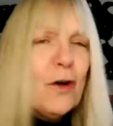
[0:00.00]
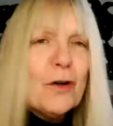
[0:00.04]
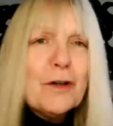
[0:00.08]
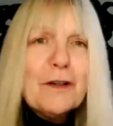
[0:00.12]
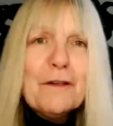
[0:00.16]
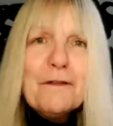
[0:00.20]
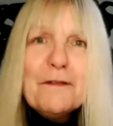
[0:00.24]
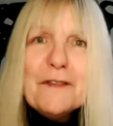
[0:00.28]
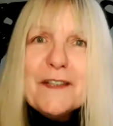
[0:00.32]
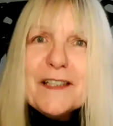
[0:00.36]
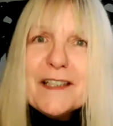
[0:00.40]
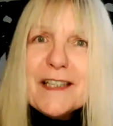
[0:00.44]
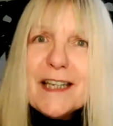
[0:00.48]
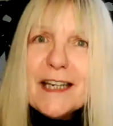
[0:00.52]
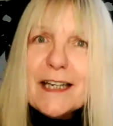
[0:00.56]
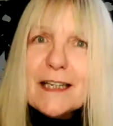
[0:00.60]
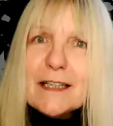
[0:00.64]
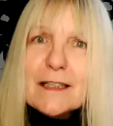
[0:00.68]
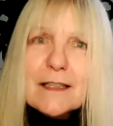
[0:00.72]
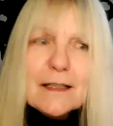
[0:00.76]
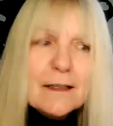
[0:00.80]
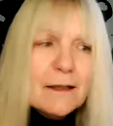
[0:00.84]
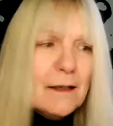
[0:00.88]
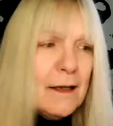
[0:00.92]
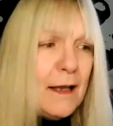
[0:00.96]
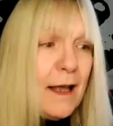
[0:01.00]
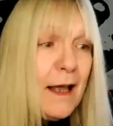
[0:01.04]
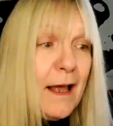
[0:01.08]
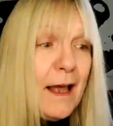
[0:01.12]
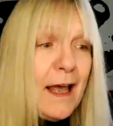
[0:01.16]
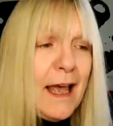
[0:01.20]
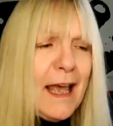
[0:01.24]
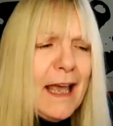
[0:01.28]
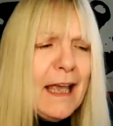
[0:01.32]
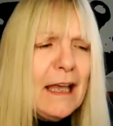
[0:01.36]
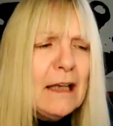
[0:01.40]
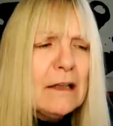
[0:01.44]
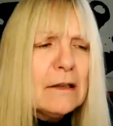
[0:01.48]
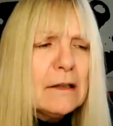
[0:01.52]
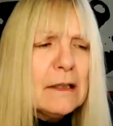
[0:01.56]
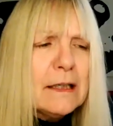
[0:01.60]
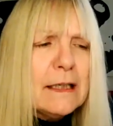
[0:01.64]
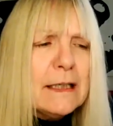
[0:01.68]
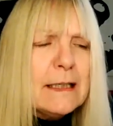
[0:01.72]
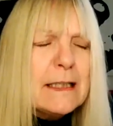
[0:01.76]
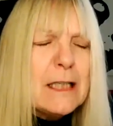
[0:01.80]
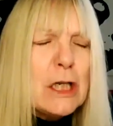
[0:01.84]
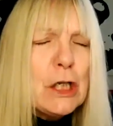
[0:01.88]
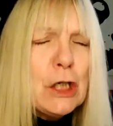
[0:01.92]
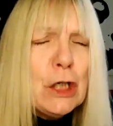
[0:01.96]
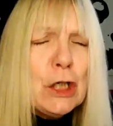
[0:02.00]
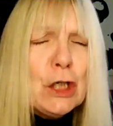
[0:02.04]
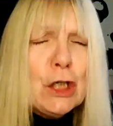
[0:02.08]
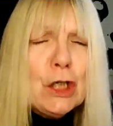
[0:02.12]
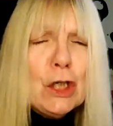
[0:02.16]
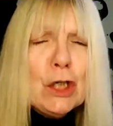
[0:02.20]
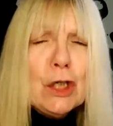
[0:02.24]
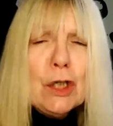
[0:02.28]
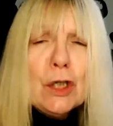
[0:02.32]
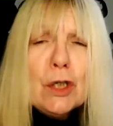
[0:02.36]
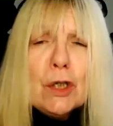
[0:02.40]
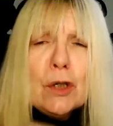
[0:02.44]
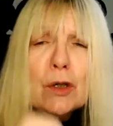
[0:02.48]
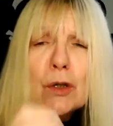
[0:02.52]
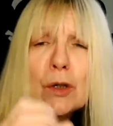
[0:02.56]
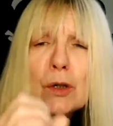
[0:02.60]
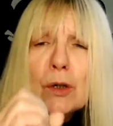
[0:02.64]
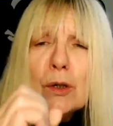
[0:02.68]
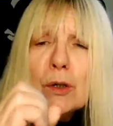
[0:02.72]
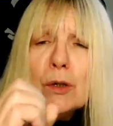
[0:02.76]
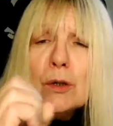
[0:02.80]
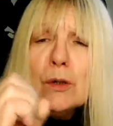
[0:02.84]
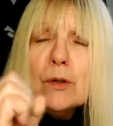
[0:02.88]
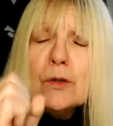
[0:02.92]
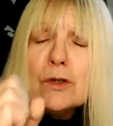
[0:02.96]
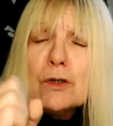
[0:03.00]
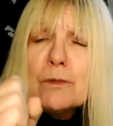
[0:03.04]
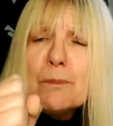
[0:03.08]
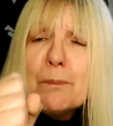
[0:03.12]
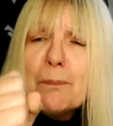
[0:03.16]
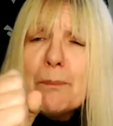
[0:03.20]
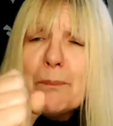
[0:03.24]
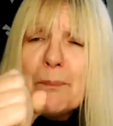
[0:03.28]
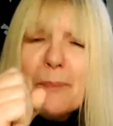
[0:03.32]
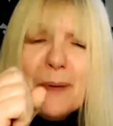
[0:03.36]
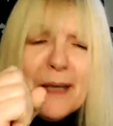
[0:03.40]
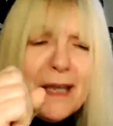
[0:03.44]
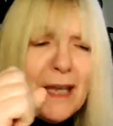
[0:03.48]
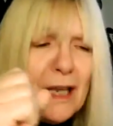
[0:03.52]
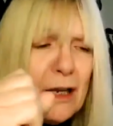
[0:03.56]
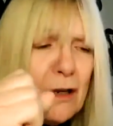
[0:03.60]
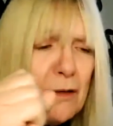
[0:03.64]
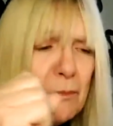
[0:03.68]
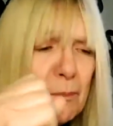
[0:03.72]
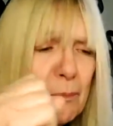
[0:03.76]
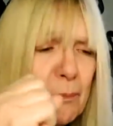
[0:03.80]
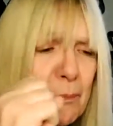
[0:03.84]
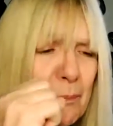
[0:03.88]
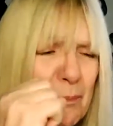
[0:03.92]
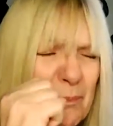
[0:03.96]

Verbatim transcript: on a visit. Hail is huge, big,